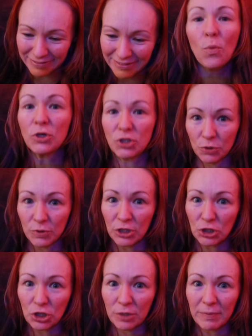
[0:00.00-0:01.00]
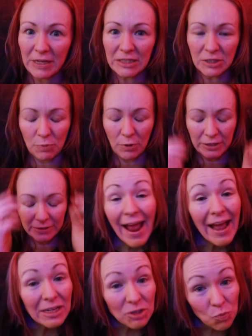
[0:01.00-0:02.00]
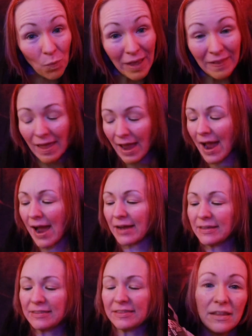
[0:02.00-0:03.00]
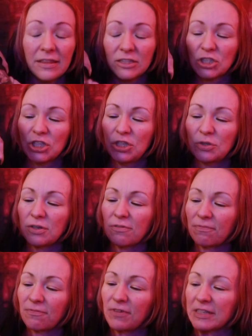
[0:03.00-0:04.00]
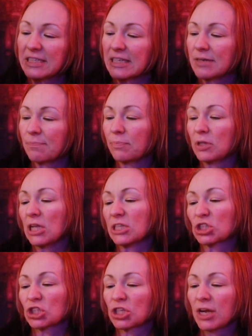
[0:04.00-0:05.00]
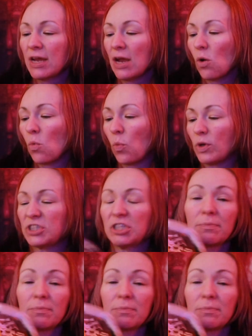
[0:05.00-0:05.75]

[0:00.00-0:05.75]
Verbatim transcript: which you really shouldn't be at this point. As well as this cute fuzzy plush witchy